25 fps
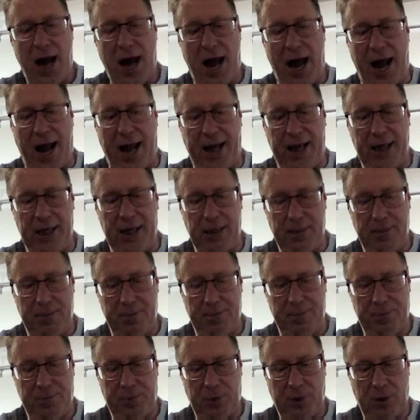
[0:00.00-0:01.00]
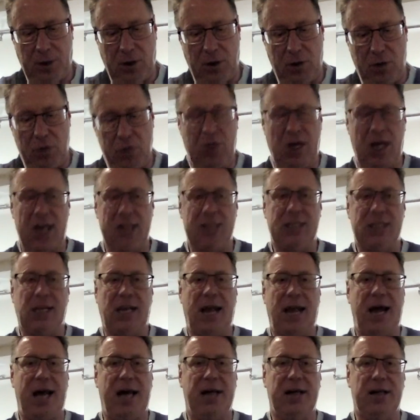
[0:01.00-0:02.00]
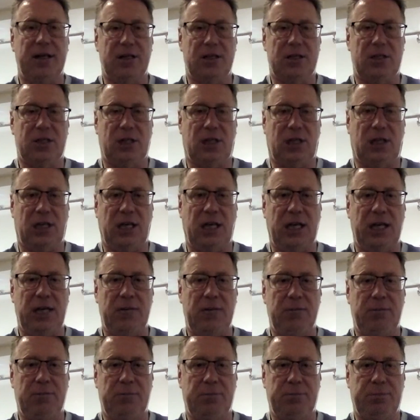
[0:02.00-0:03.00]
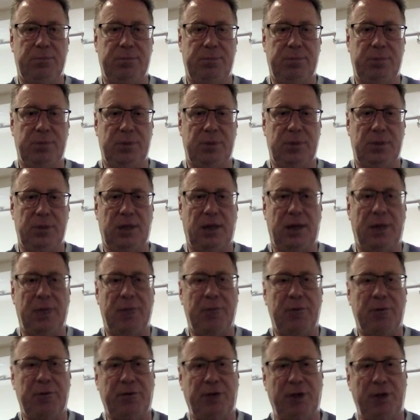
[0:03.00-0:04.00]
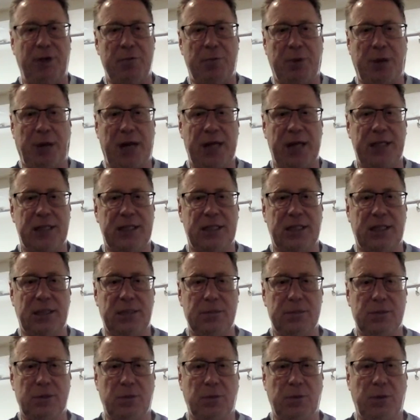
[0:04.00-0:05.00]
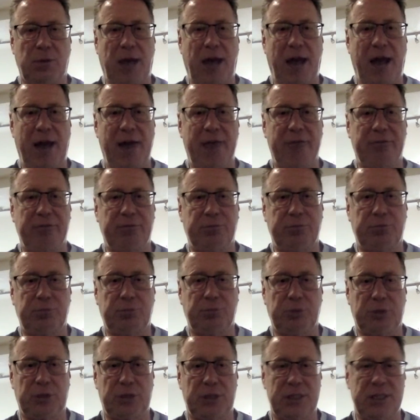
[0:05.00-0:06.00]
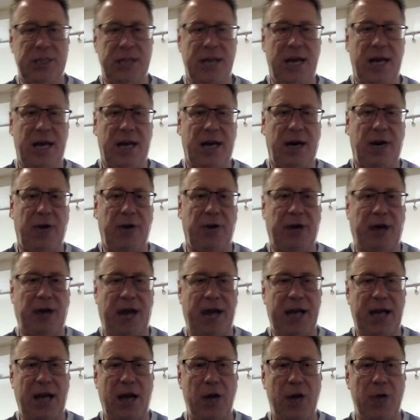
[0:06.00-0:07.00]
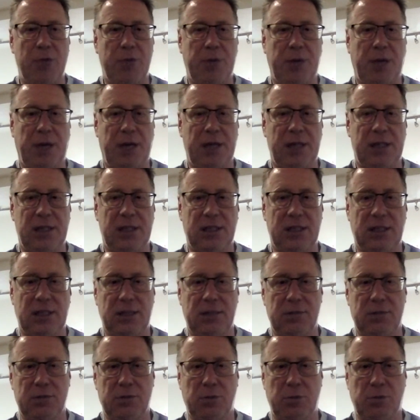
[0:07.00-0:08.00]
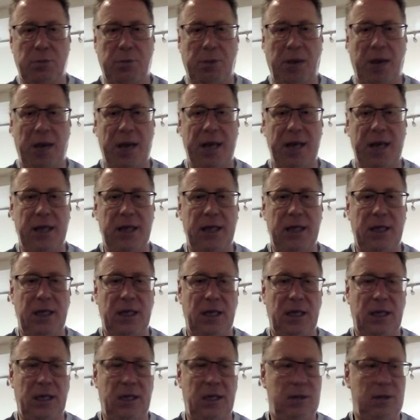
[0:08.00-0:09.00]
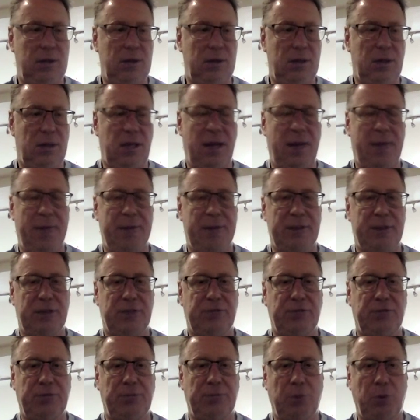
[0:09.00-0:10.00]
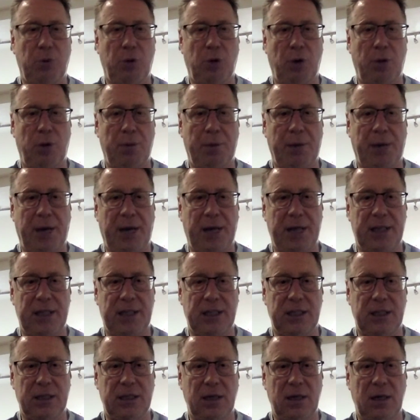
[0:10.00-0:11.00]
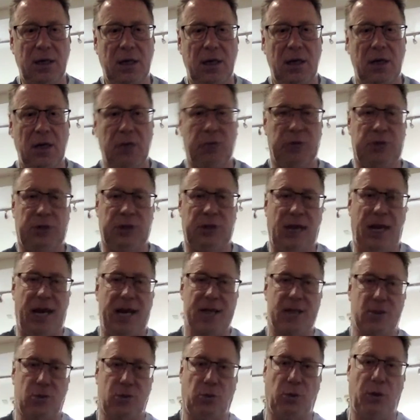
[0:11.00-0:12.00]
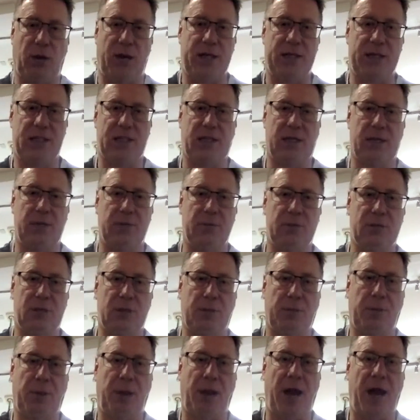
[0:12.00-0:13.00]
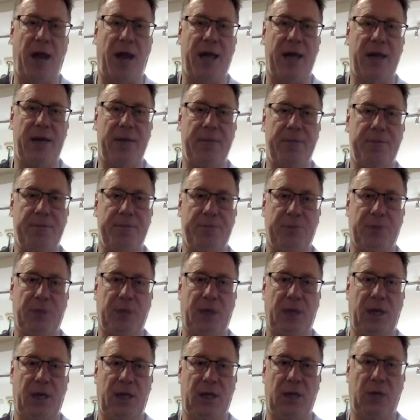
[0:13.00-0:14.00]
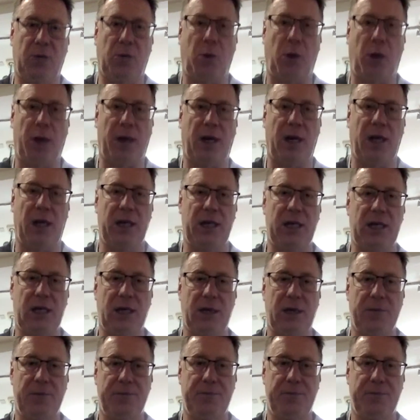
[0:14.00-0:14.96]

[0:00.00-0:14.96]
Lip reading: And that's allowed us to keep the number of open age teams that we have, which is now currently 8 open age teams. We play in the amateur football combination, which allows all our teams to play in the one league